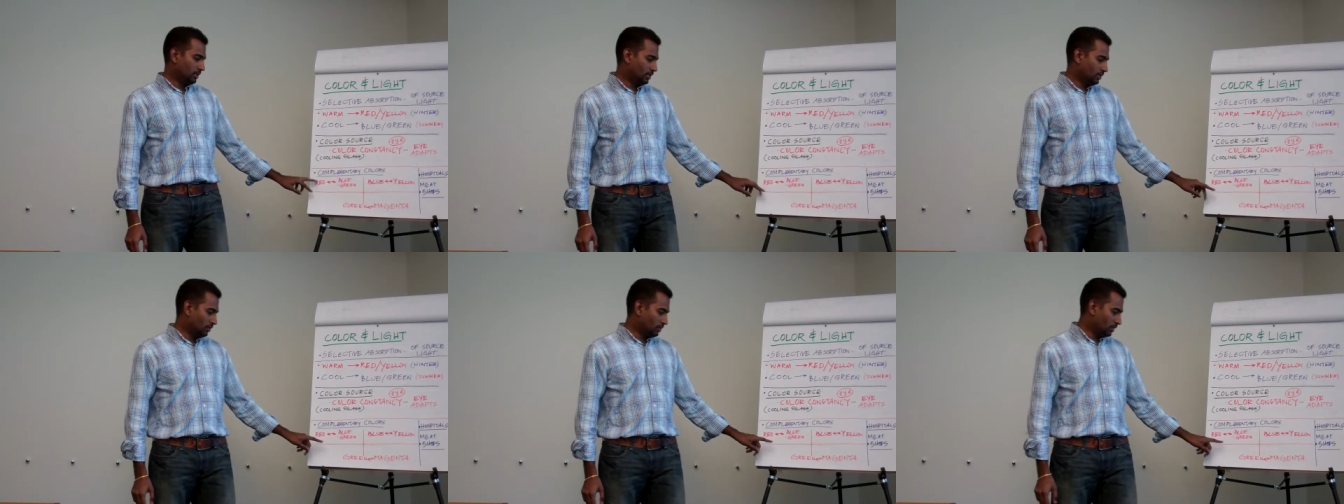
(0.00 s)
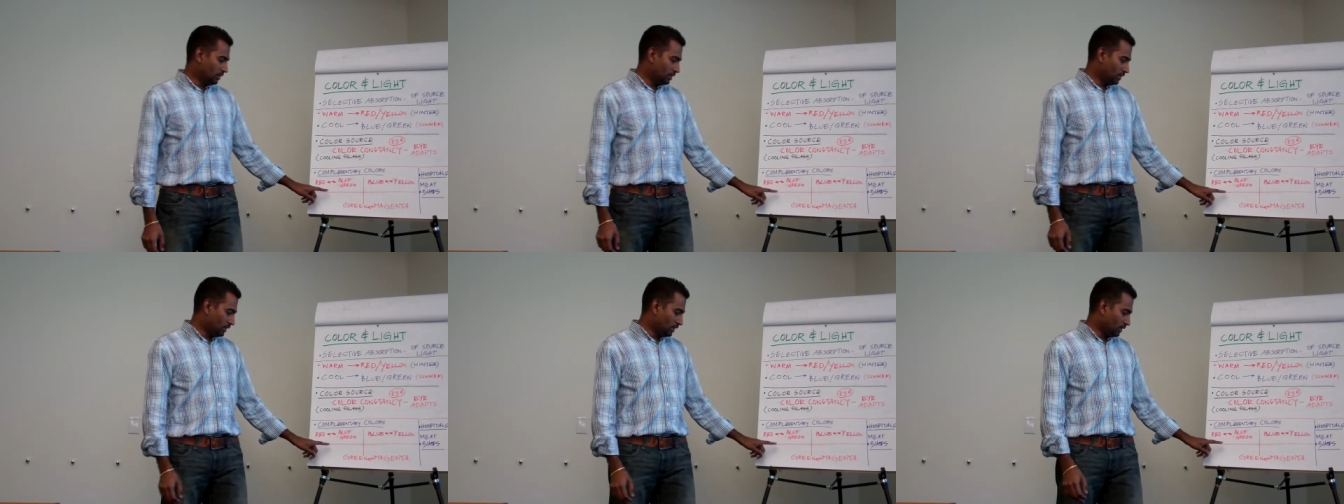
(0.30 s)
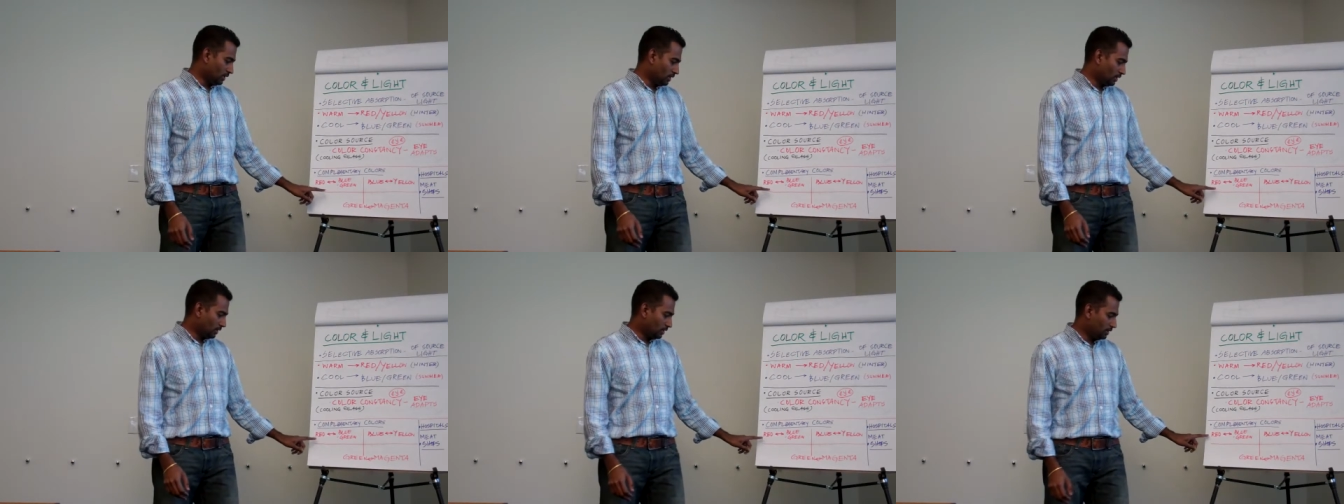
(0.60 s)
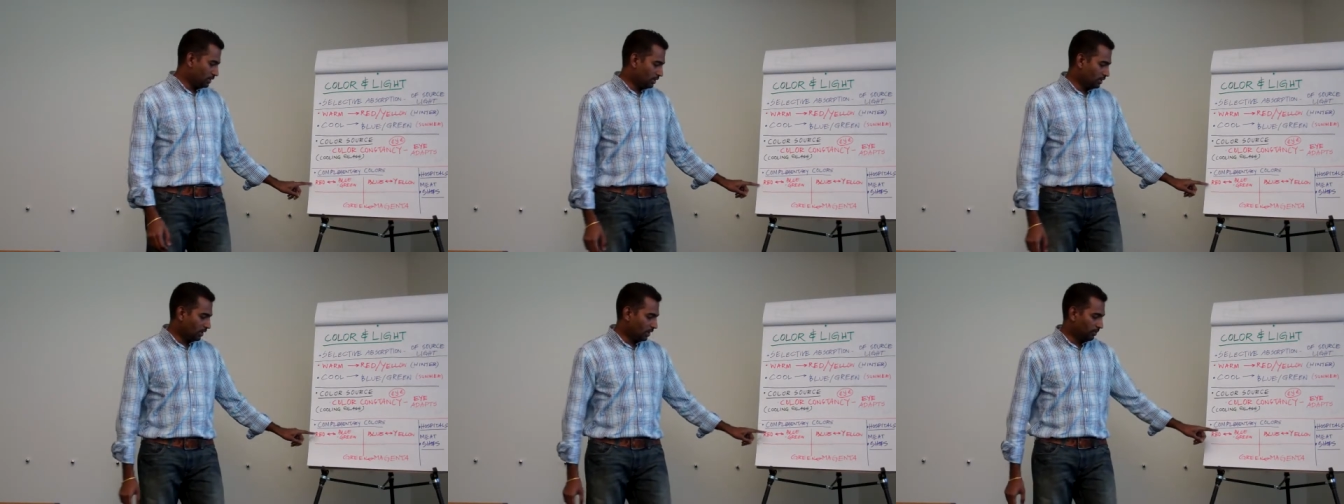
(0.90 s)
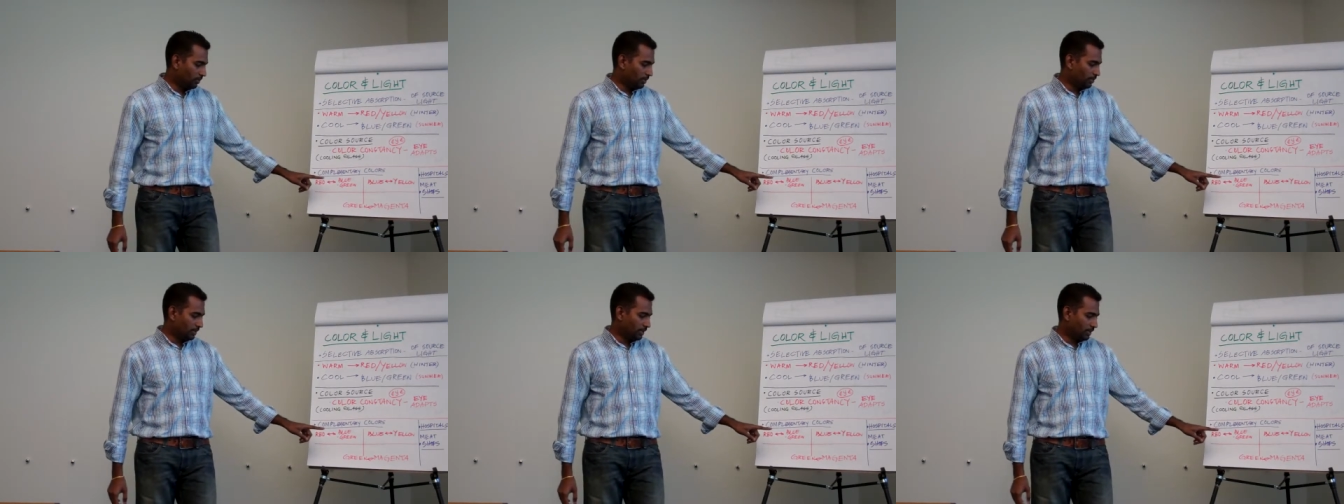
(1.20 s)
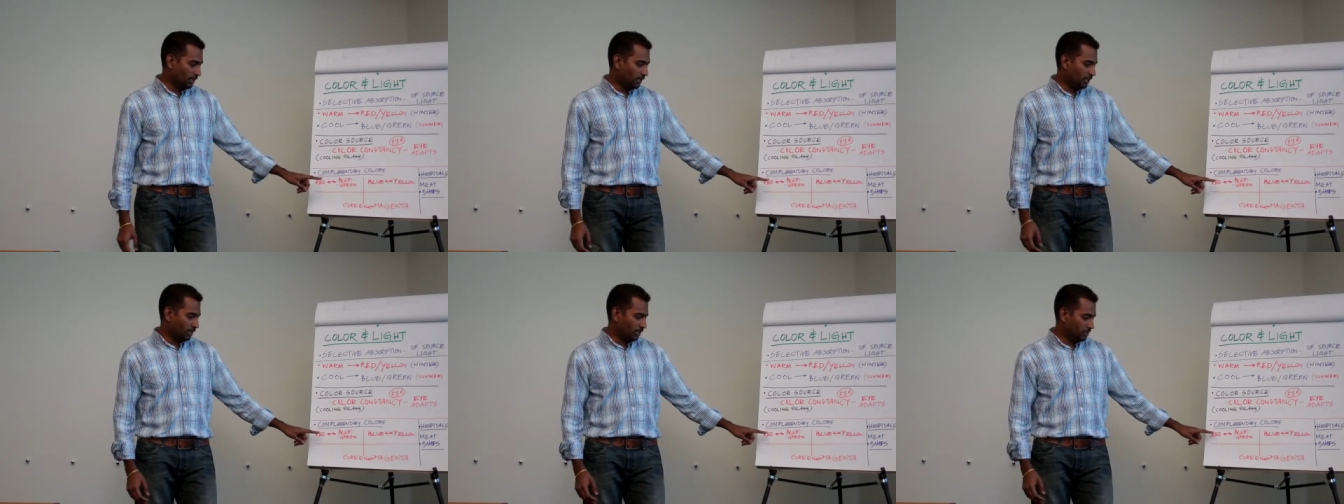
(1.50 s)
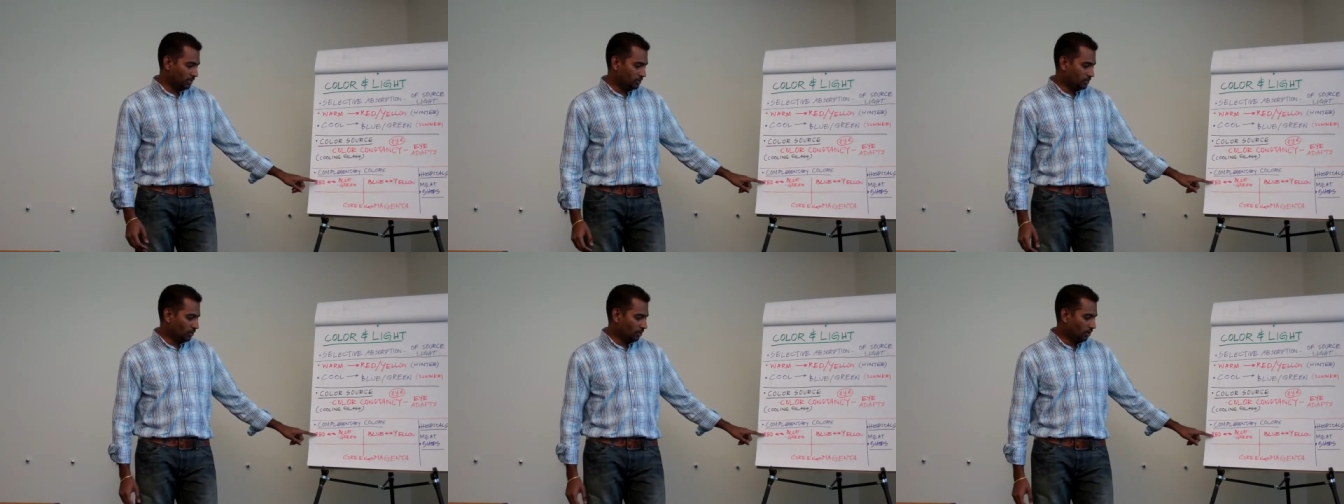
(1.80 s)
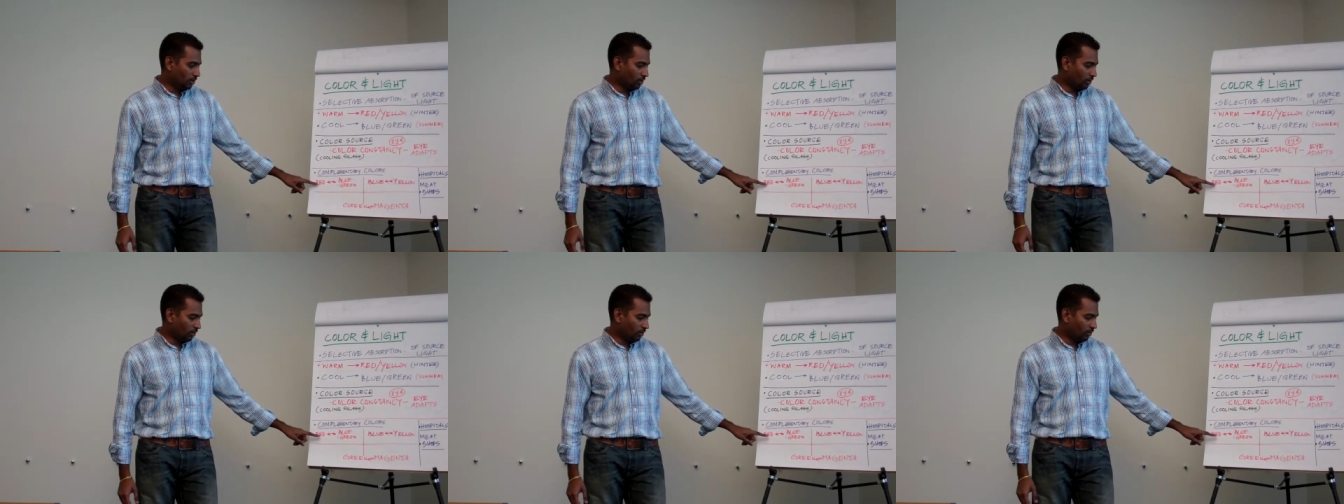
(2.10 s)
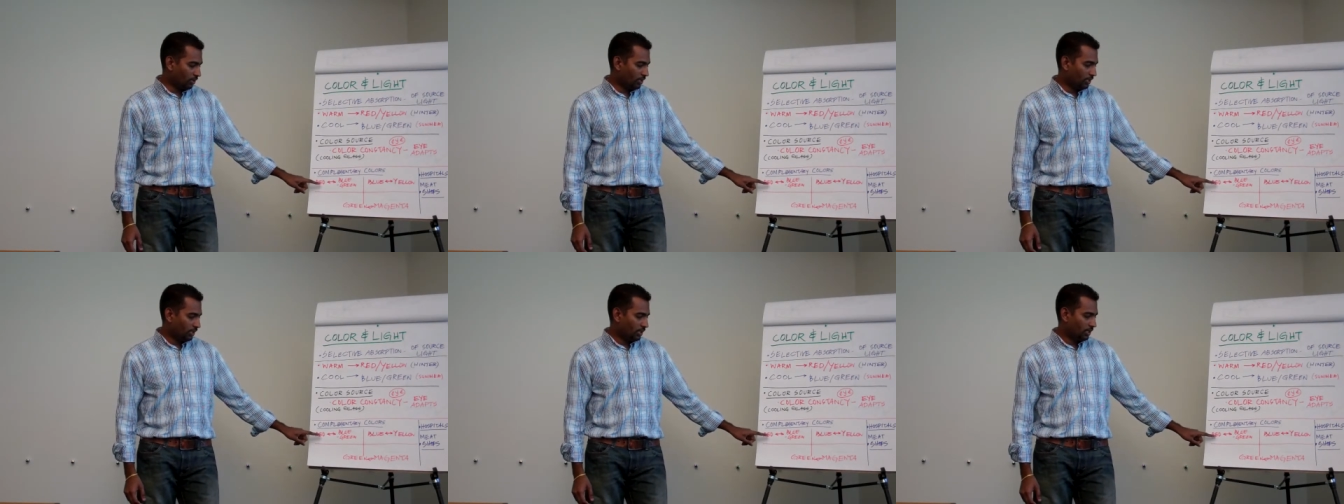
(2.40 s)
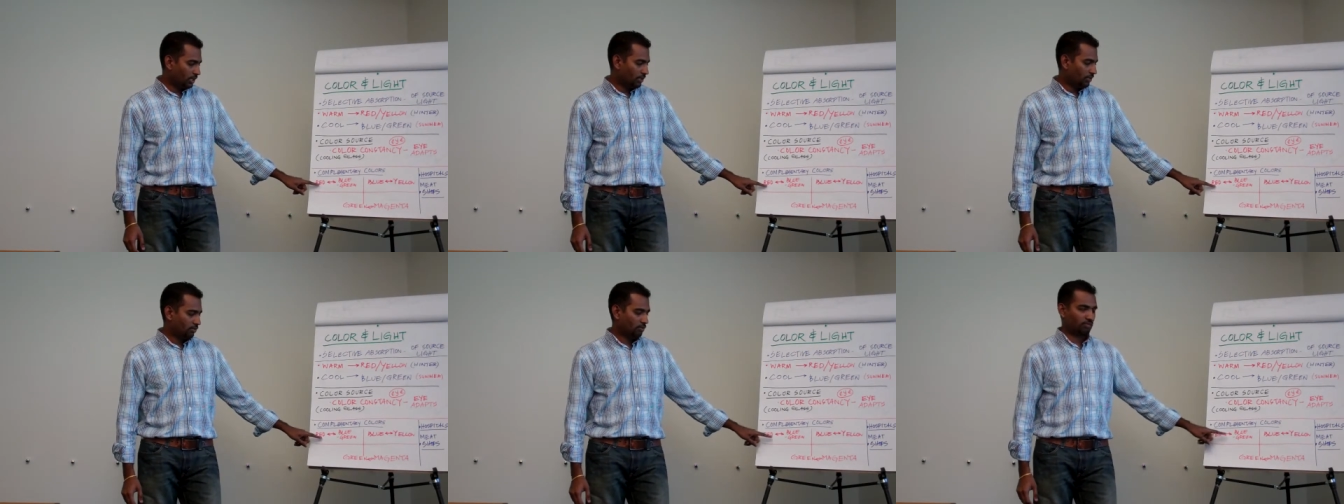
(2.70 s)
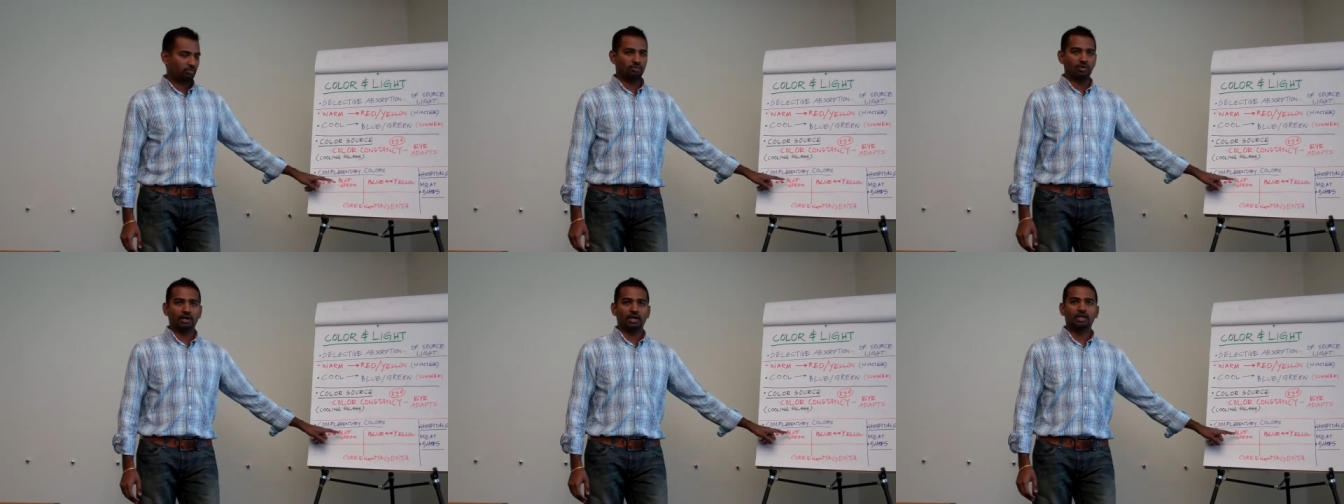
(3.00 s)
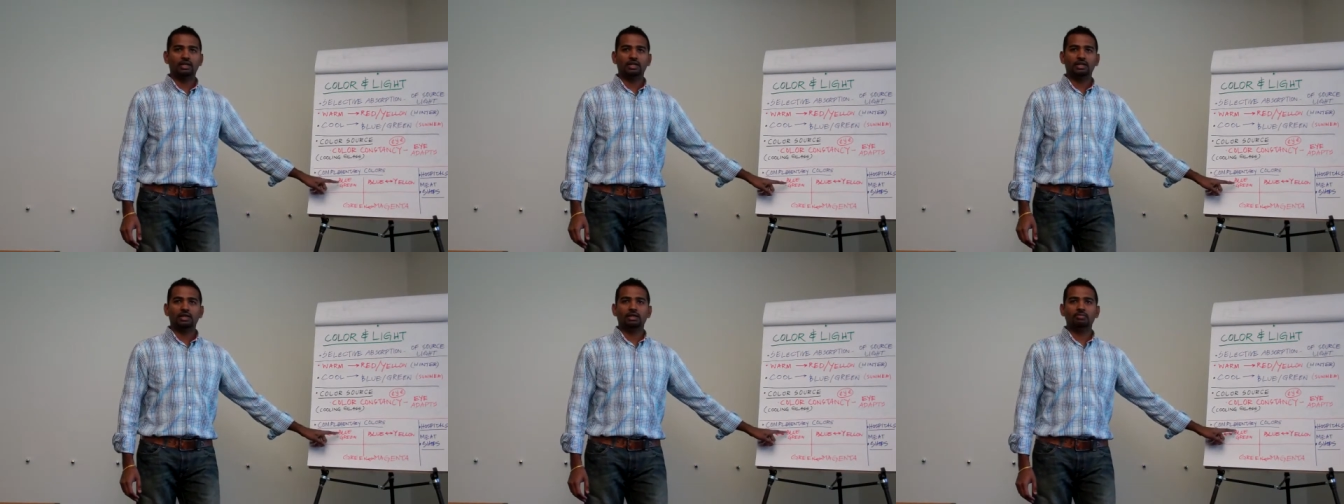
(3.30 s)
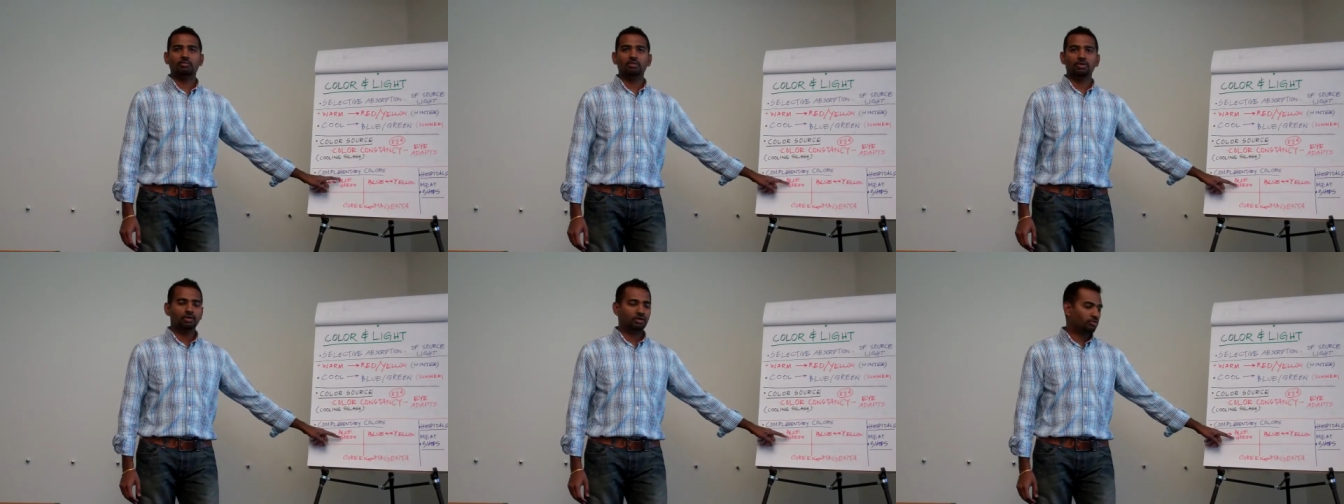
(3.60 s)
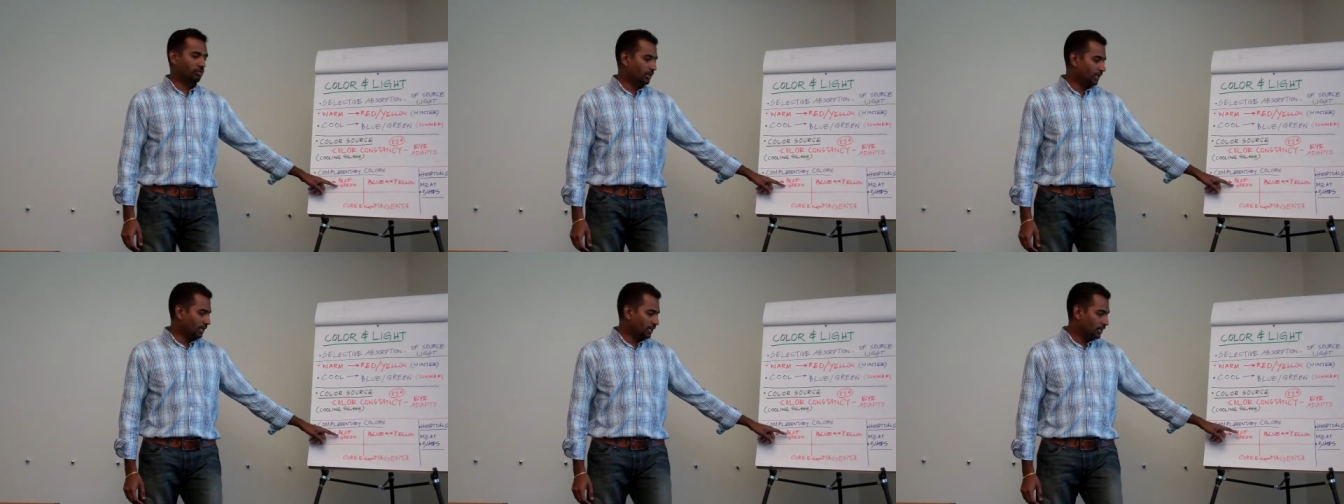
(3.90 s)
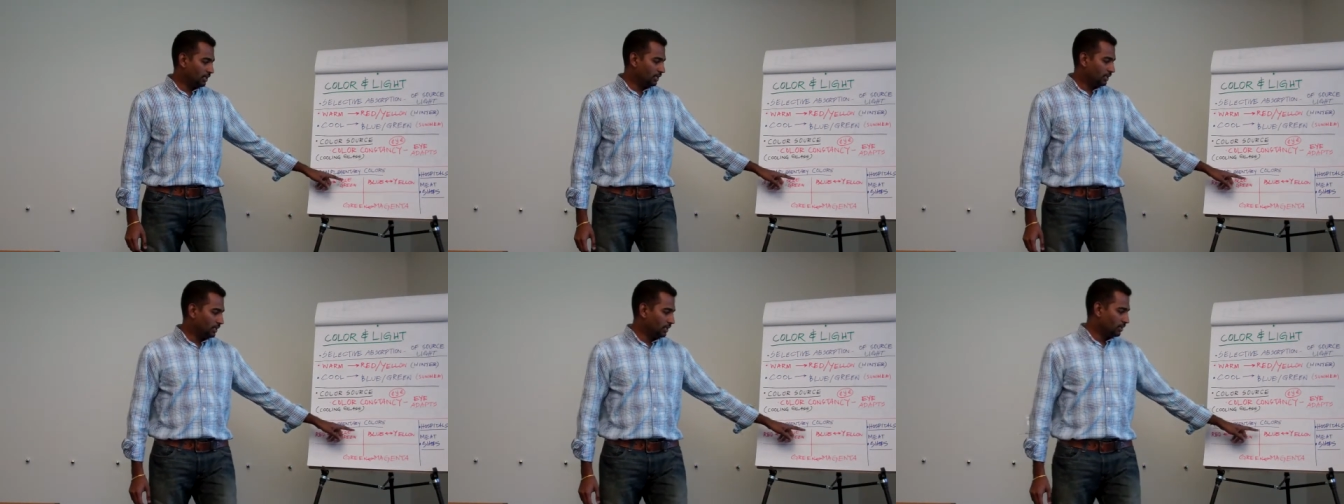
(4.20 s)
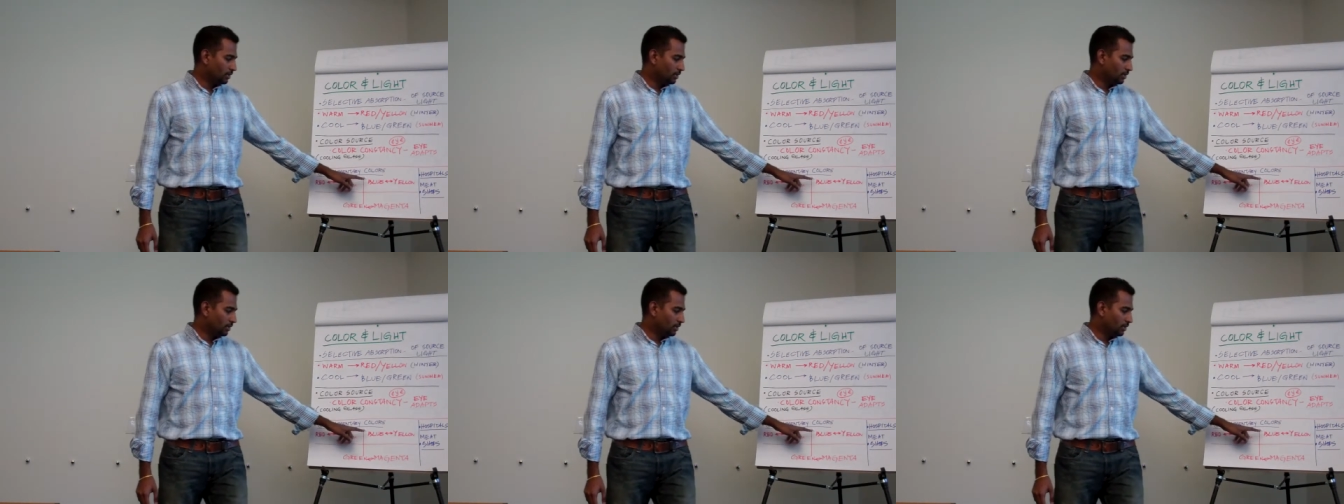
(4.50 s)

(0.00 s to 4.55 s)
the complementary colors are red and blue-green,